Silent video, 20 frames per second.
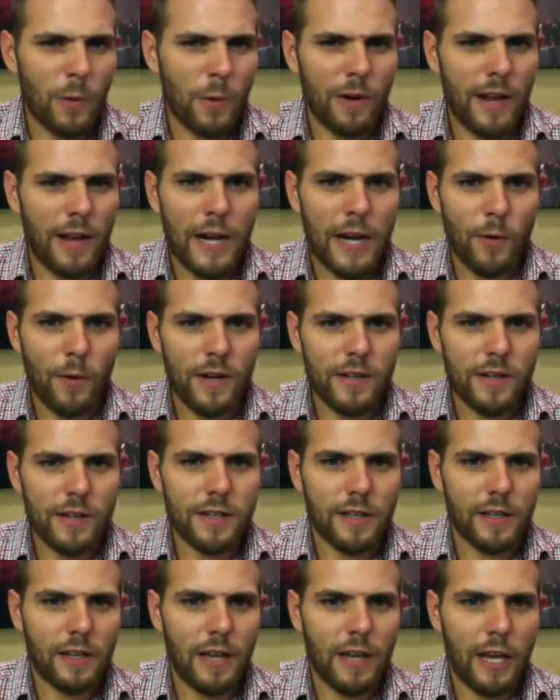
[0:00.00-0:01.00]
or
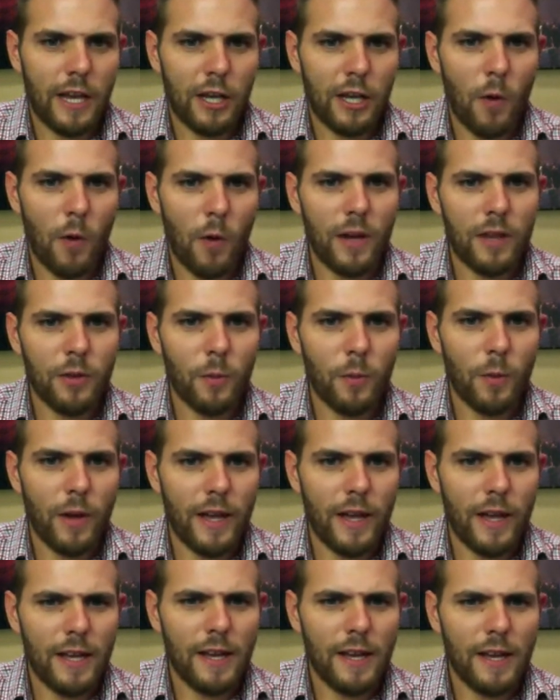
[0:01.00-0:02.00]
ignorance, it could go either
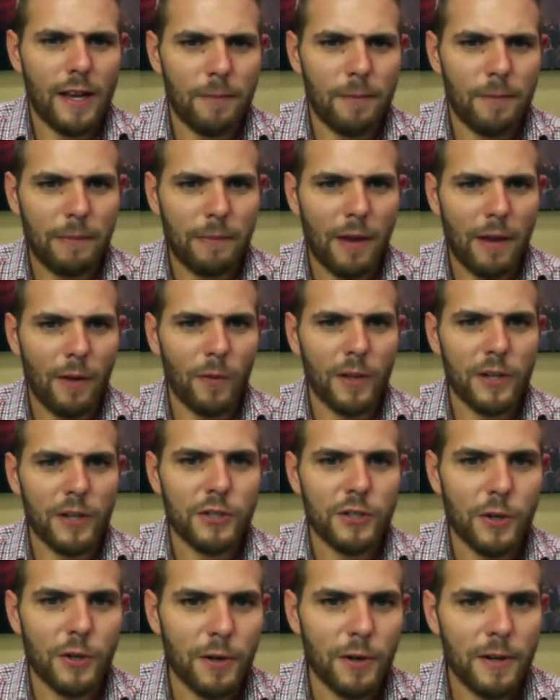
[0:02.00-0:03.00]
way, I'm not really
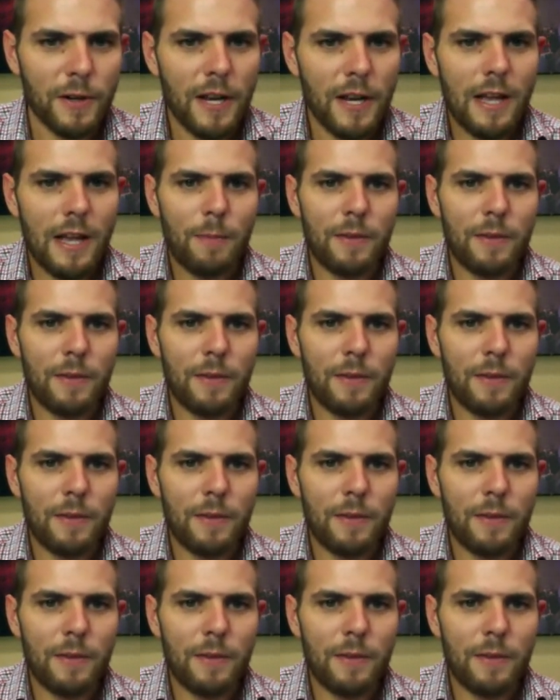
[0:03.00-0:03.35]
sure,